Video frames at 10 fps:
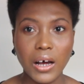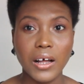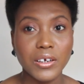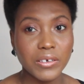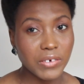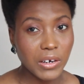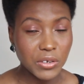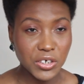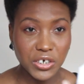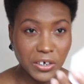I look very
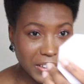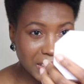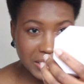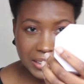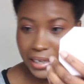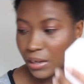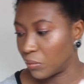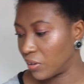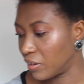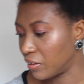shiny on
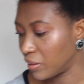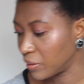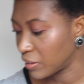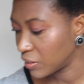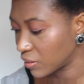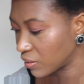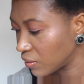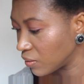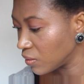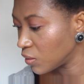camera. Alright, I'm going to
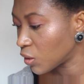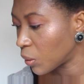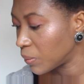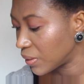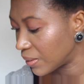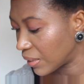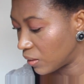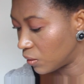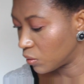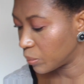tone this
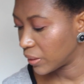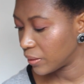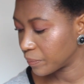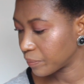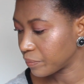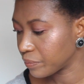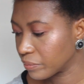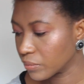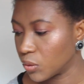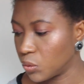down a little bit.
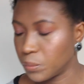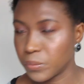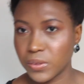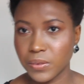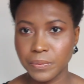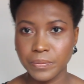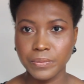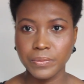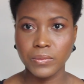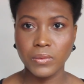Oops.
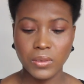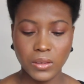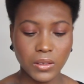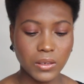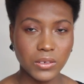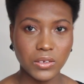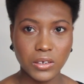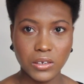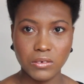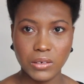So I'm just
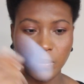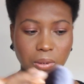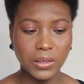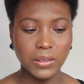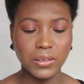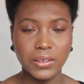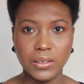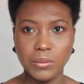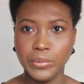going to grab this